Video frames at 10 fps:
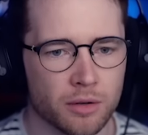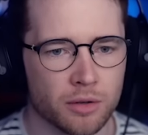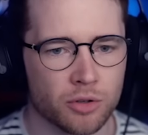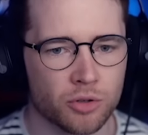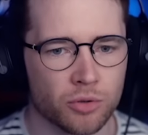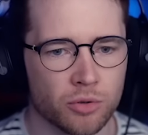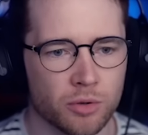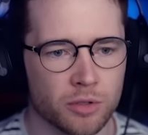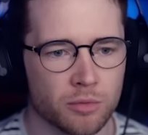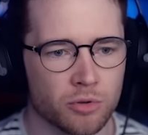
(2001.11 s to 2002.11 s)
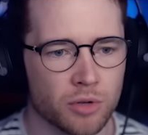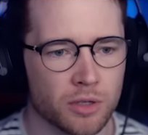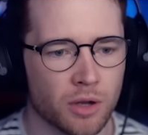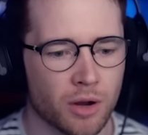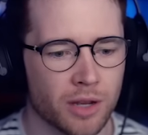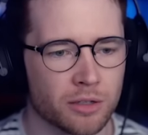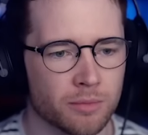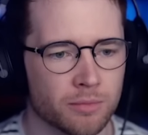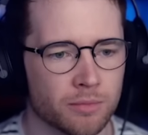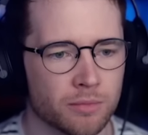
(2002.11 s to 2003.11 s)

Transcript: Could sure do with some trees. I'll collect some